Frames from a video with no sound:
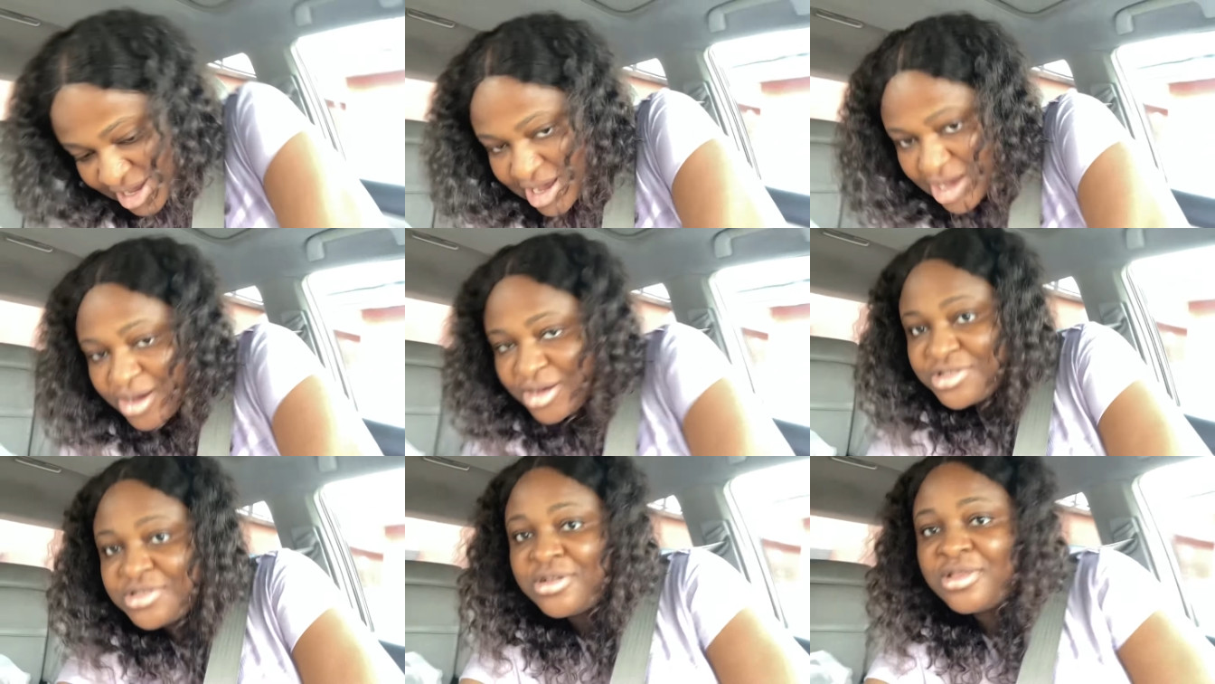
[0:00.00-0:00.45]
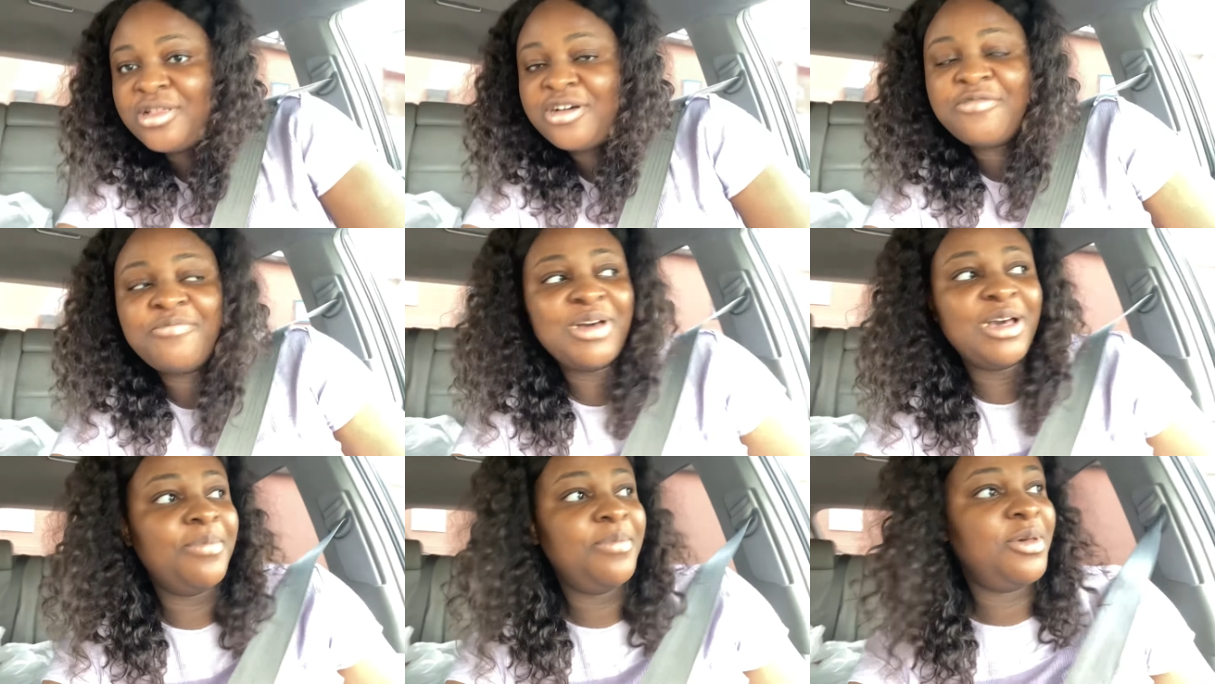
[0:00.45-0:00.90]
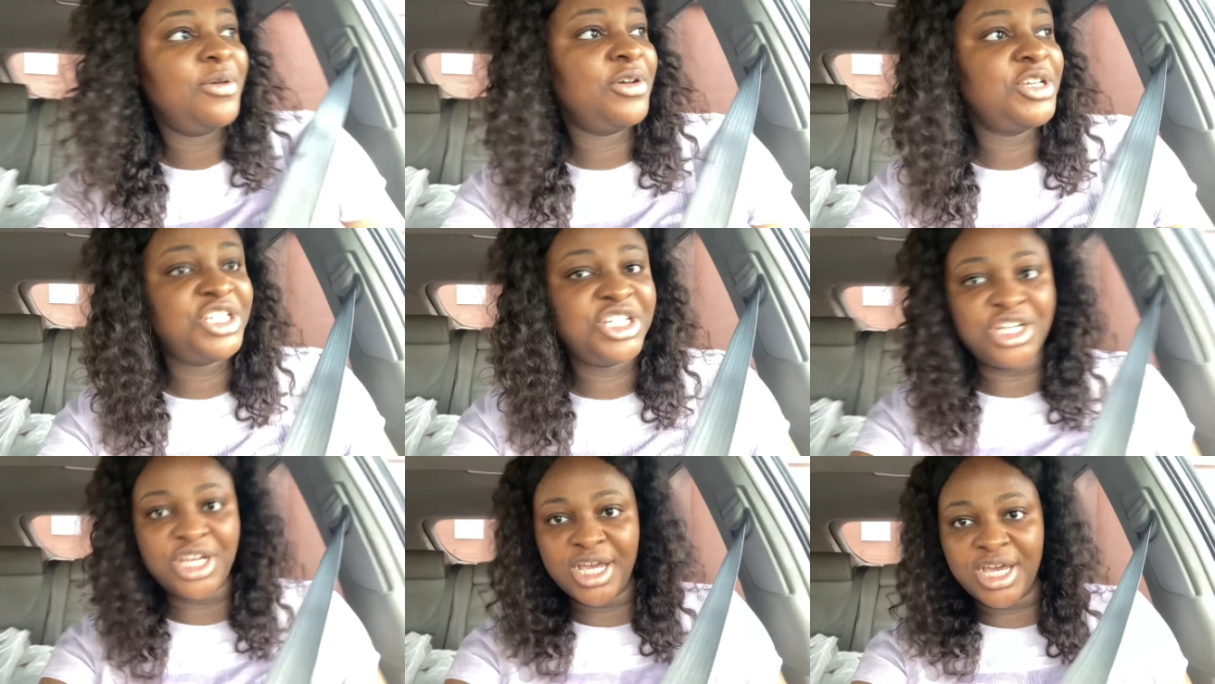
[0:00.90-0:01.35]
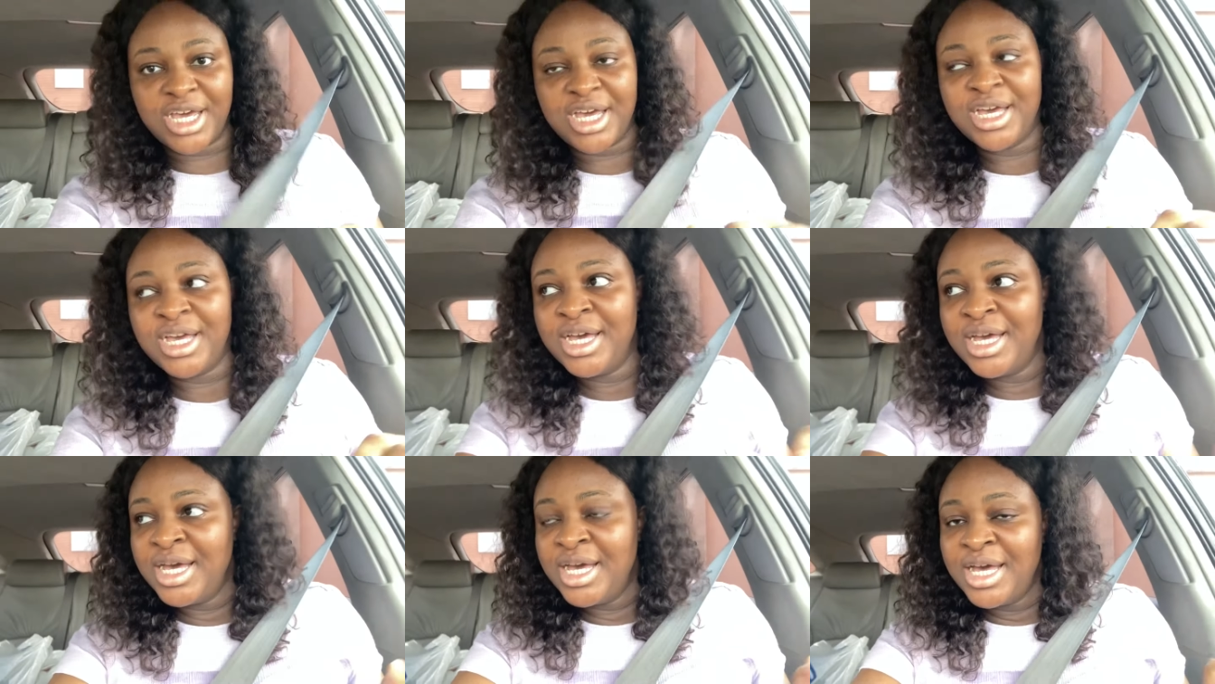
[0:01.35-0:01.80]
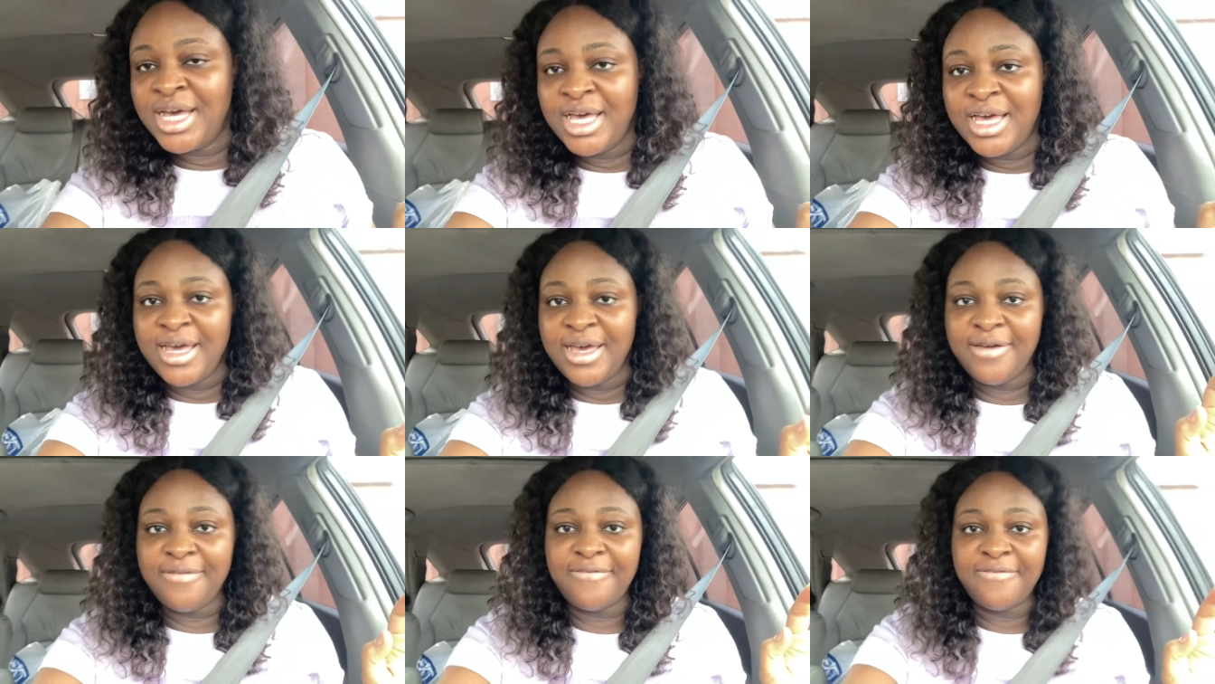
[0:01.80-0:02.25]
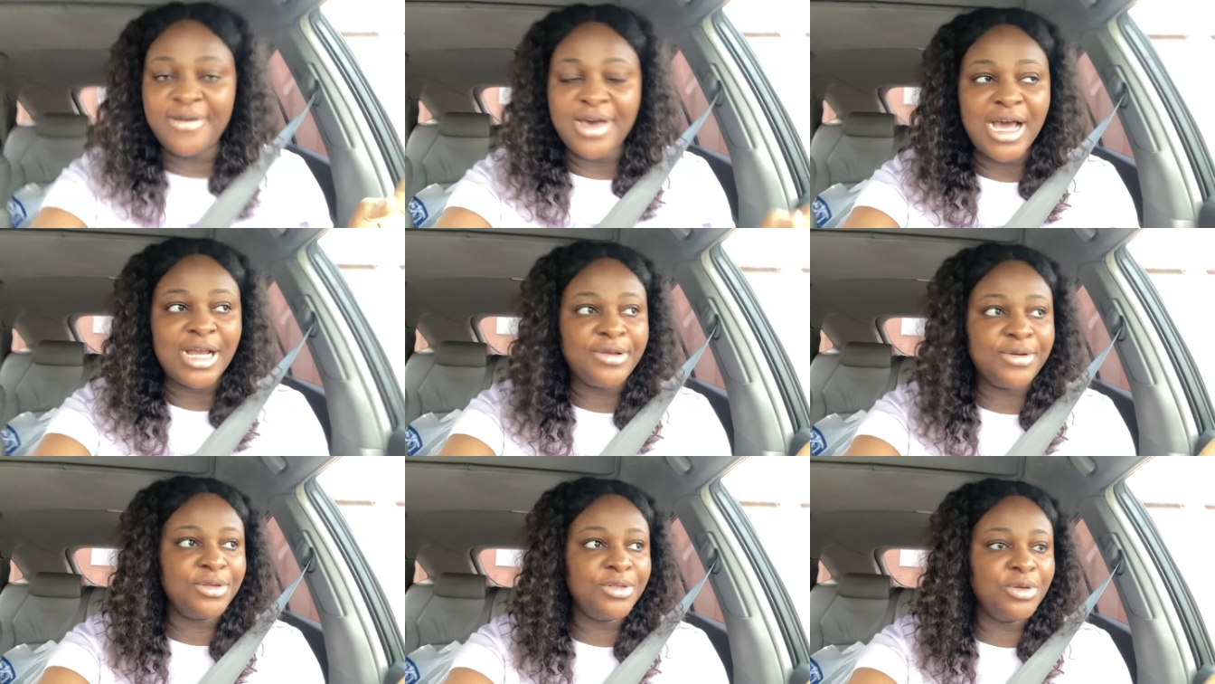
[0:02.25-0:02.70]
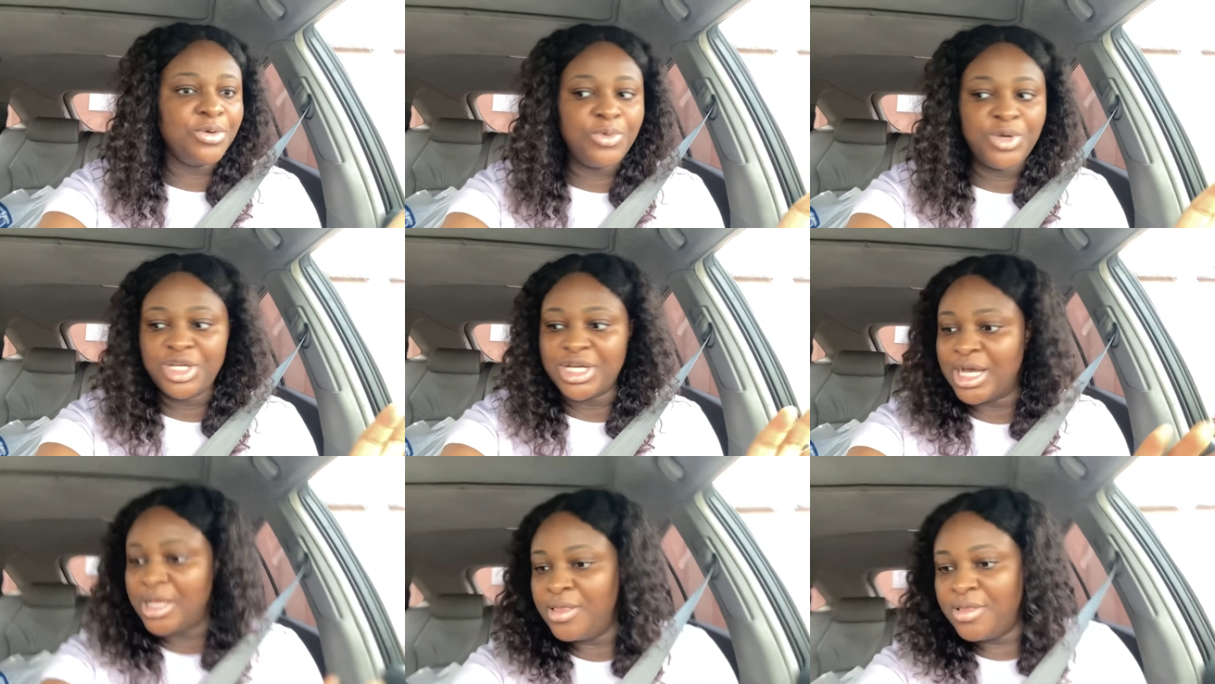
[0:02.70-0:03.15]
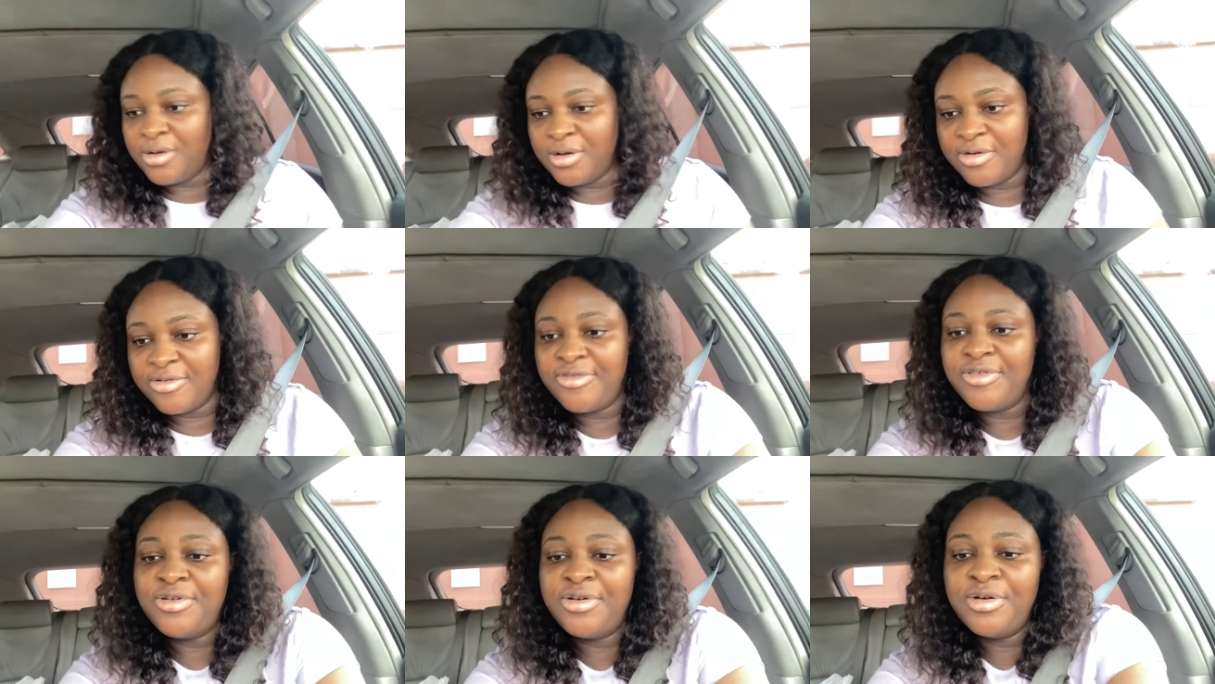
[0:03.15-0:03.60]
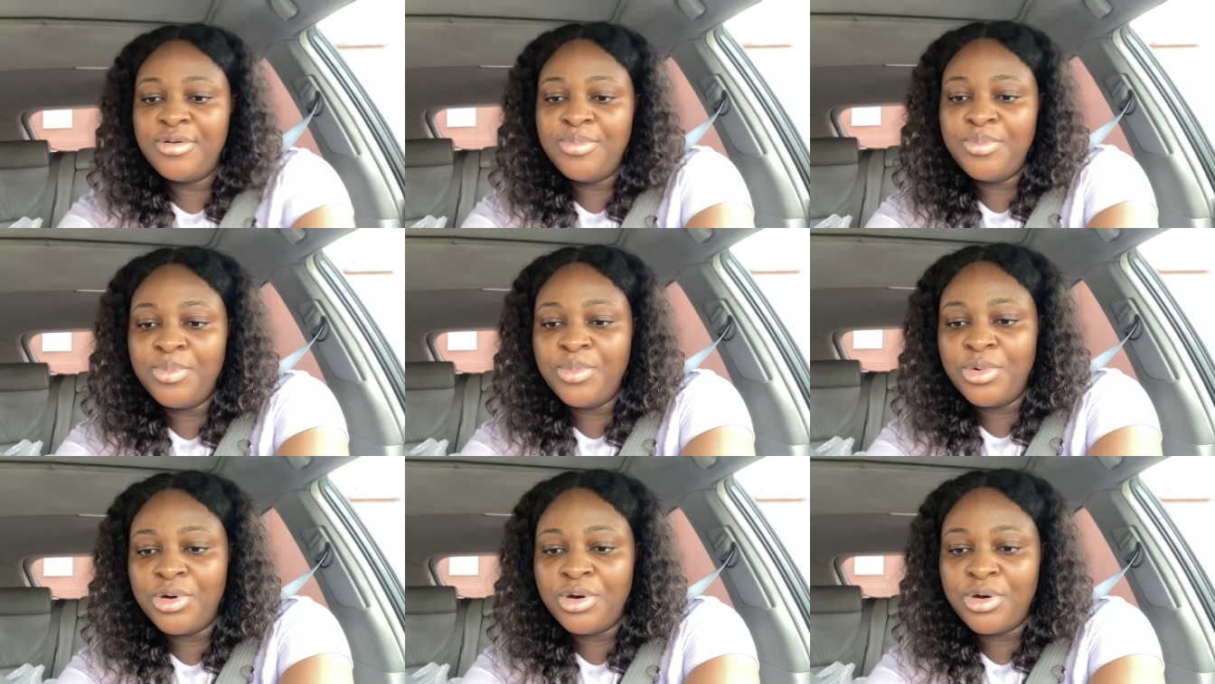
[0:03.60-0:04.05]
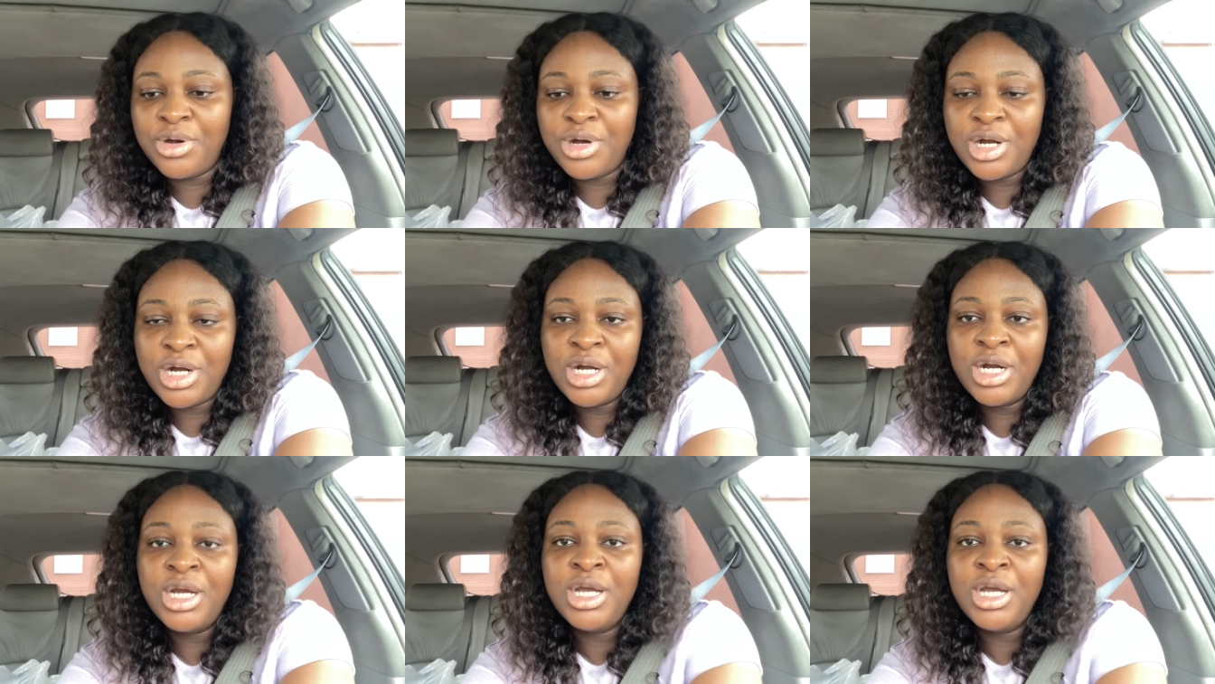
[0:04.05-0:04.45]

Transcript: I also love my milkshake. In fact, I don't know which I love more.